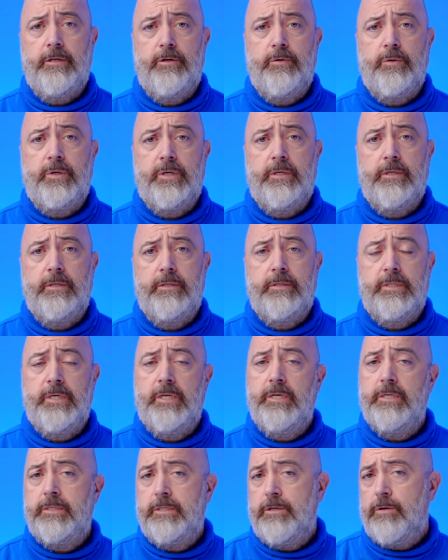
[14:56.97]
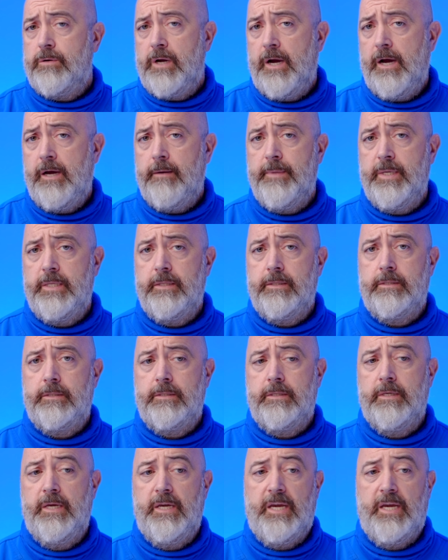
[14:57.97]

you can send us your comments,